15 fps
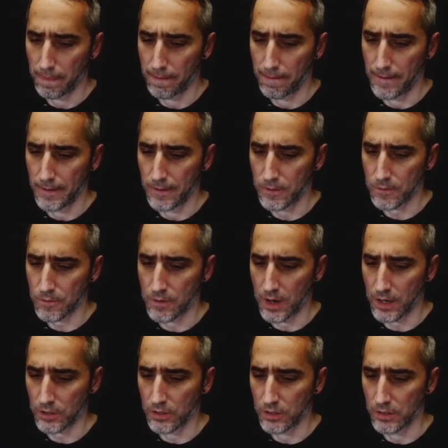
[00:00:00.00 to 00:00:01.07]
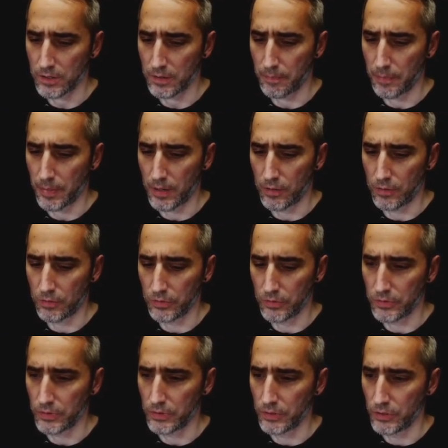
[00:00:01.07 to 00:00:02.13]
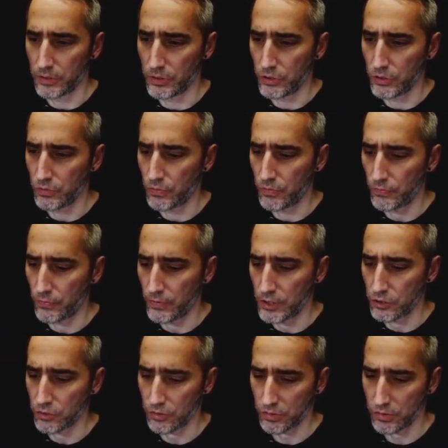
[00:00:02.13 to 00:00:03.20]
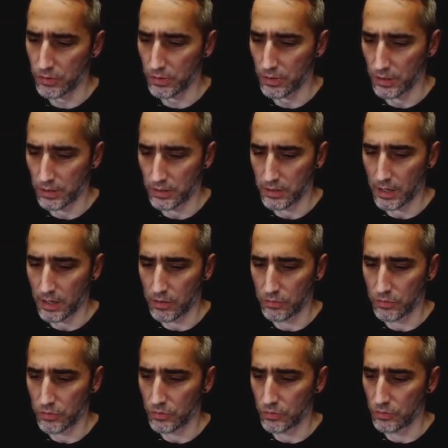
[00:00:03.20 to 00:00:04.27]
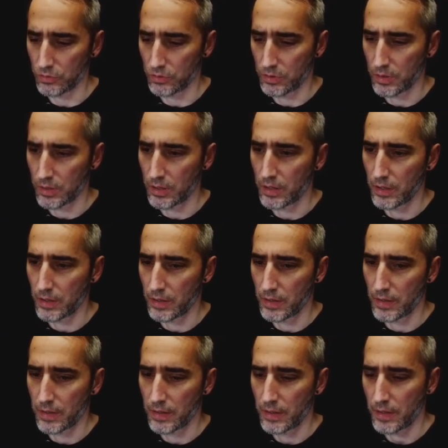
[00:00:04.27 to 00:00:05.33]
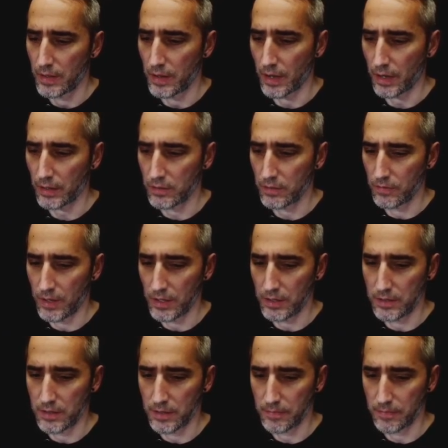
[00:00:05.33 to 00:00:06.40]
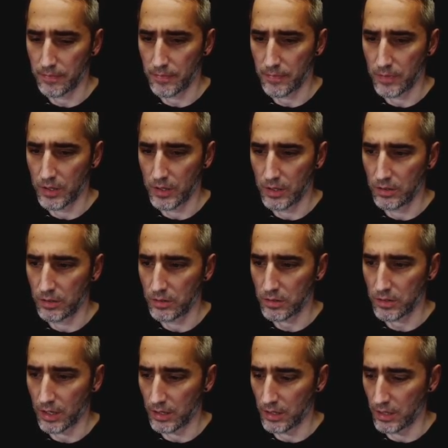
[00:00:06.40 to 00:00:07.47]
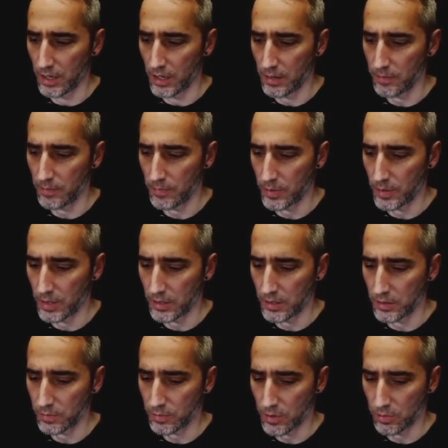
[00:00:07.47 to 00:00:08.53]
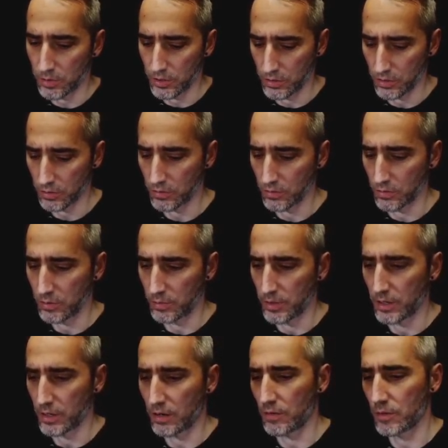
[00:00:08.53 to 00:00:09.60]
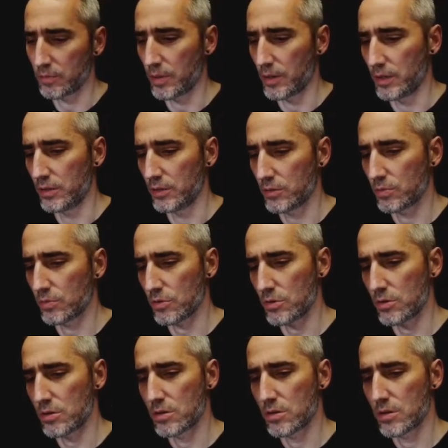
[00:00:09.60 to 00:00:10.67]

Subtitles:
instructions about the new features and how to activate them inside the game, but it's probably not going to be covered by this one.